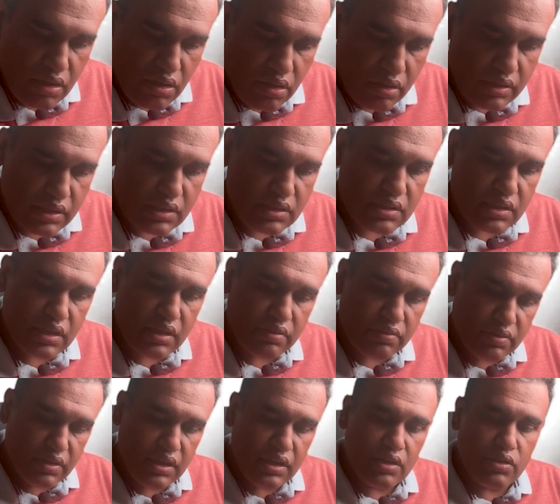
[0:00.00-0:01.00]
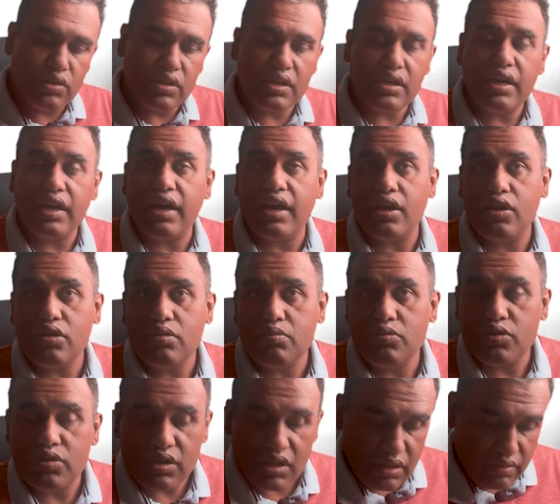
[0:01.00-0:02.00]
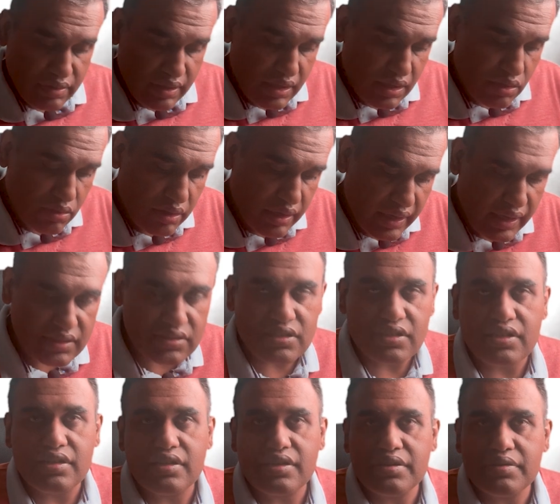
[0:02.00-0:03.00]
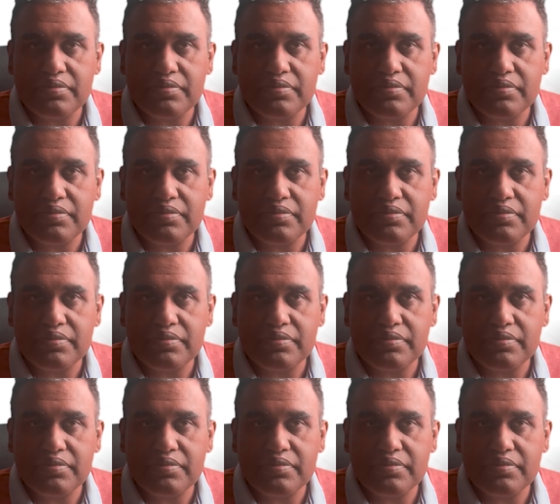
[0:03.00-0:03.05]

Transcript: on the steering wheel during a head-on motor vehicular accident.